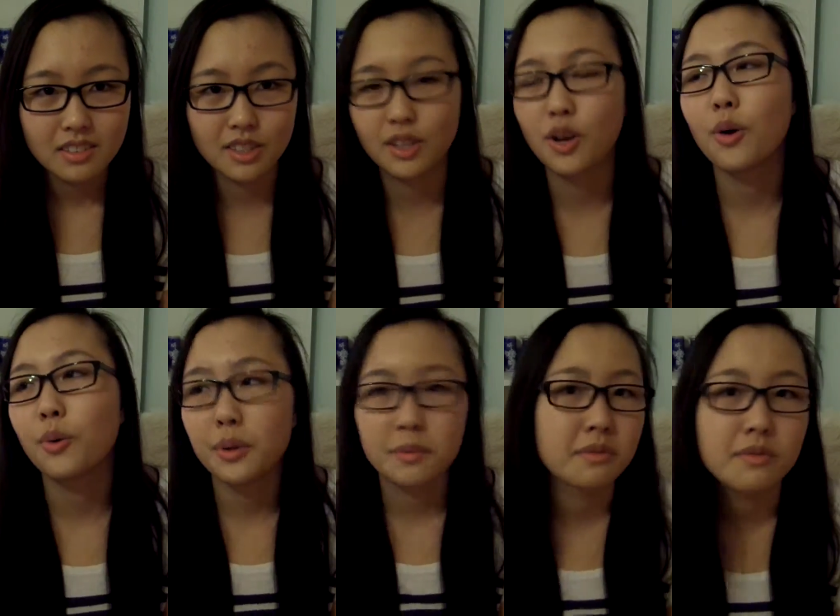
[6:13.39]
to go
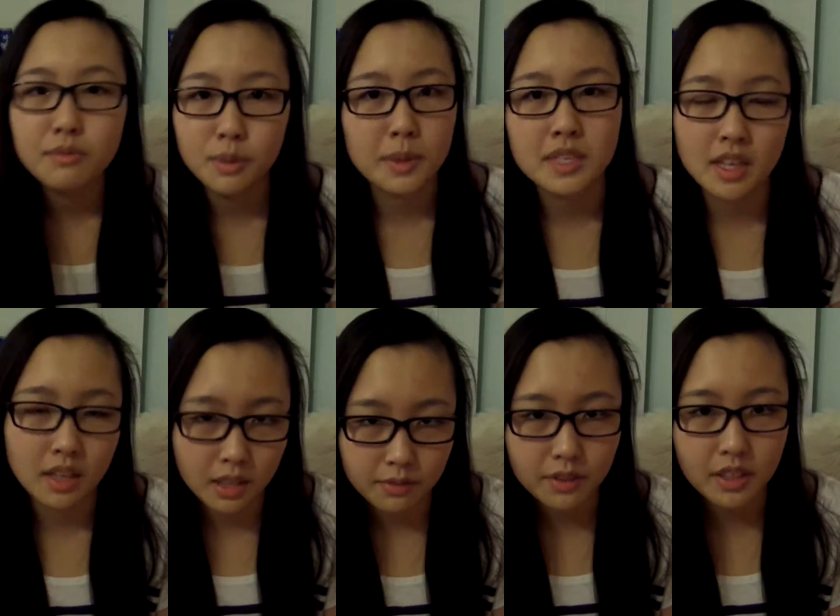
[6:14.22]
in for
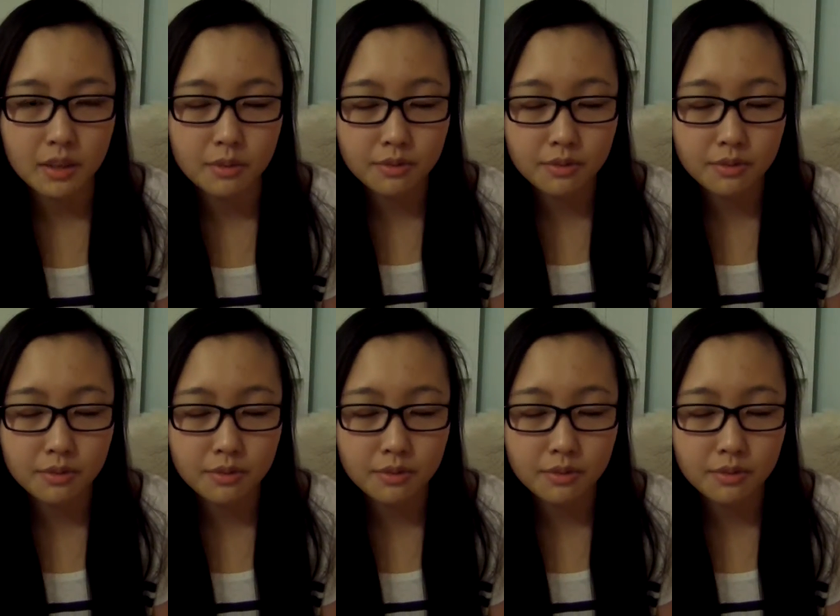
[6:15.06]
basically free.